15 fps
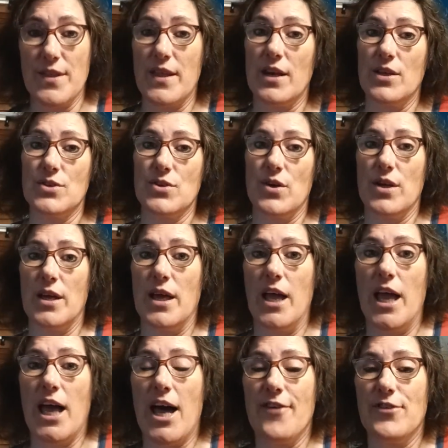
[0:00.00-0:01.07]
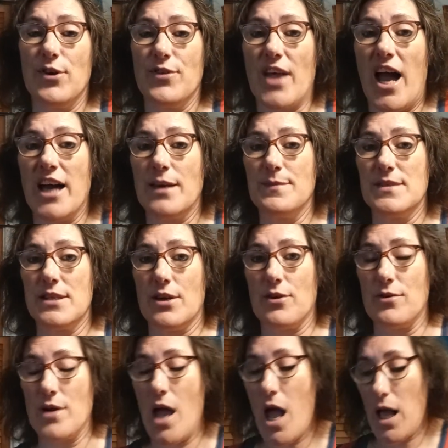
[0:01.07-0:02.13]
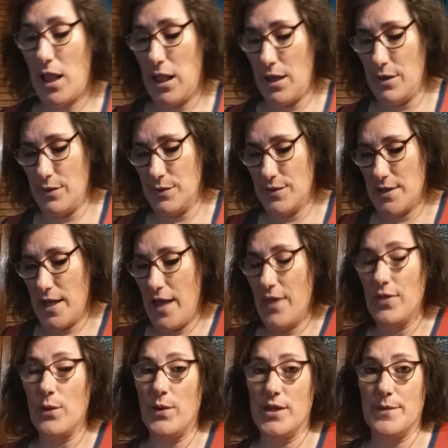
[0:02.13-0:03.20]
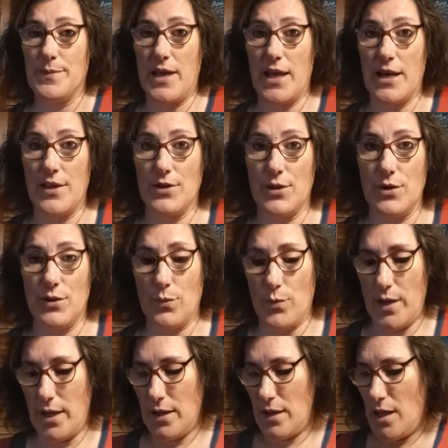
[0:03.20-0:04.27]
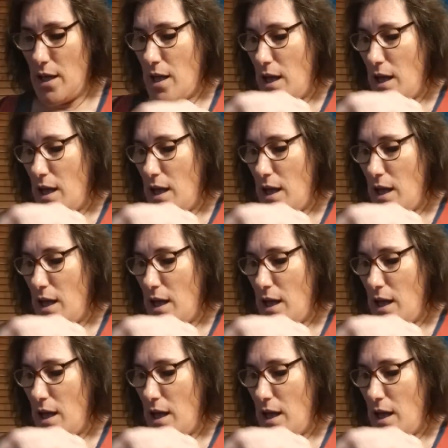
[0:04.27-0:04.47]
and then I'll show you a few of the items that are not clothes that we end up getting at the Goodwill.